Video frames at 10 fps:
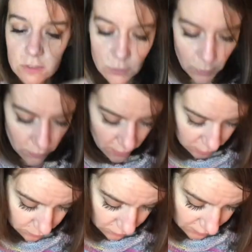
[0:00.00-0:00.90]

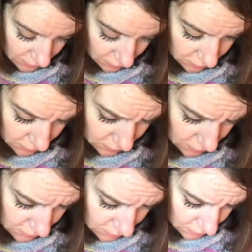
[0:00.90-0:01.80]
superwash merinos.
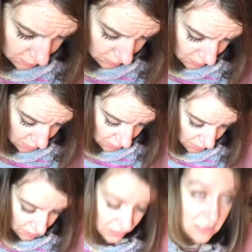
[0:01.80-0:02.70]

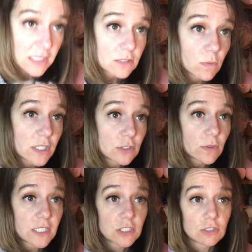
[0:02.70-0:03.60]
This is
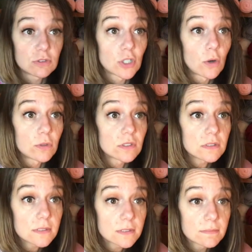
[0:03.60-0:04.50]
122
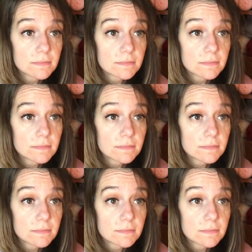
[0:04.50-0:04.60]
tonals.